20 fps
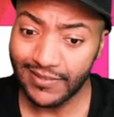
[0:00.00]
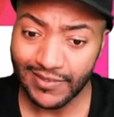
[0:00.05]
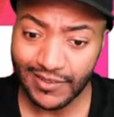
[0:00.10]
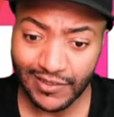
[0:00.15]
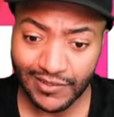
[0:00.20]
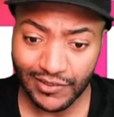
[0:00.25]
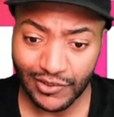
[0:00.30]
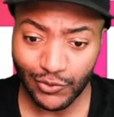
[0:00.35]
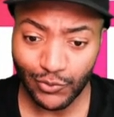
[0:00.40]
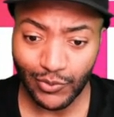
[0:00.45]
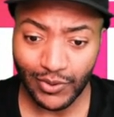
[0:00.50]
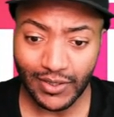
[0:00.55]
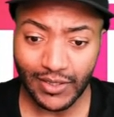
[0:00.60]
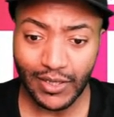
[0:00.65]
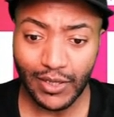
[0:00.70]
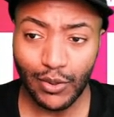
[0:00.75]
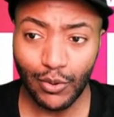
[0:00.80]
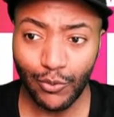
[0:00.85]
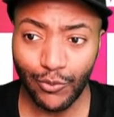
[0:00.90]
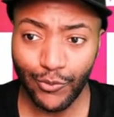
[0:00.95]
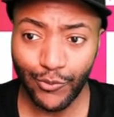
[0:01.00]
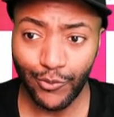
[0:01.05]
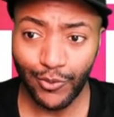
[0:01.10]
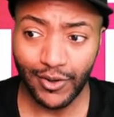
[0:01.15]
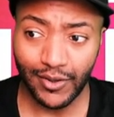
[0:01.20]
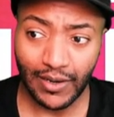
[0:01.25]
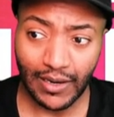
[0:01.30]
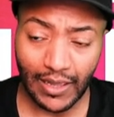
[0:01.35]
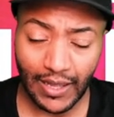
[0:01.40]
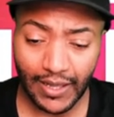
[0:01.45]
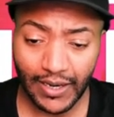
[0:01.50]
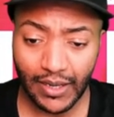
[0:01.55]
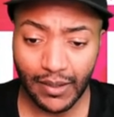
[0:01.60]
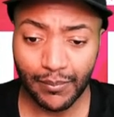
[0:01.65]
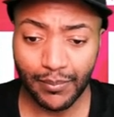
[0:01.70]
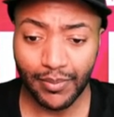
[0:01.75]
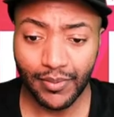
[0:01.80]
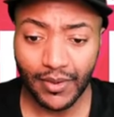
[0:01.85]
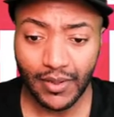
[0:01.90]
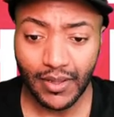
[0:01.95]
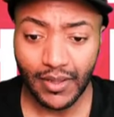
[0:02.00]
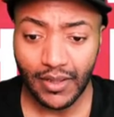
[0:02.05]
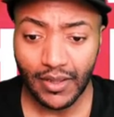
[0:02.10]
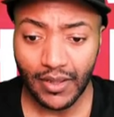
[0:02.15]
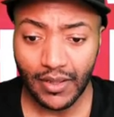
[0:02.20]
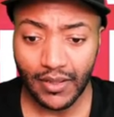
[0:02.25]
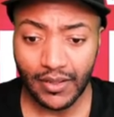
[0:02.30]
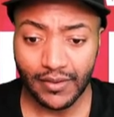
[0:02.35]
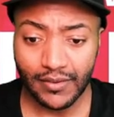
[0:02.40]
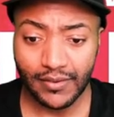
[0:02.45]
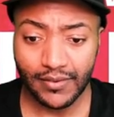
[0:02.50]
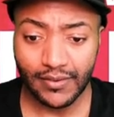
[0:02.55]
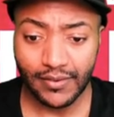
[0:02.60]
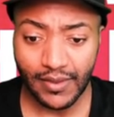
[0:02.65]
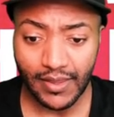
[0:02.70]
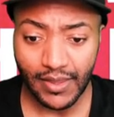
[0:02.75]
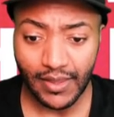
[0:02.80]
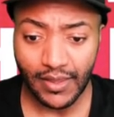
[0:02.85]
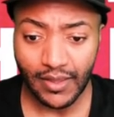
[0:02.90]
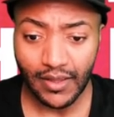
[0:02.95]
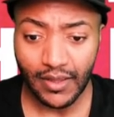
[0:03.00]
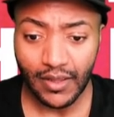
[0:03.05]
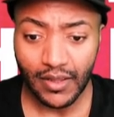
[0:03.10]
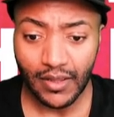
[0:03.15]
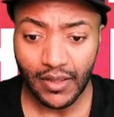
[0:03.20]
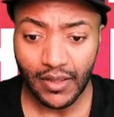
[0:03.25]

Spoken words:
Let's just quickly go through that lineup and see.